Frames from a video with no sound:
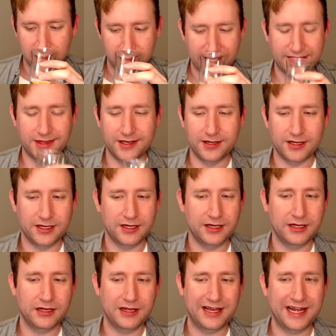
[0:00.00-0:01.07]
like the,
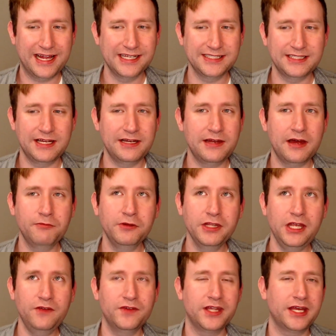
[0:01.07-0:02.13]
I guess not really
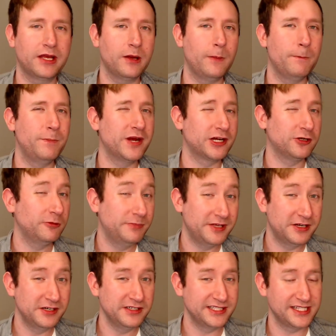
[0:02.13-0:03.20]
even like barrel bitters.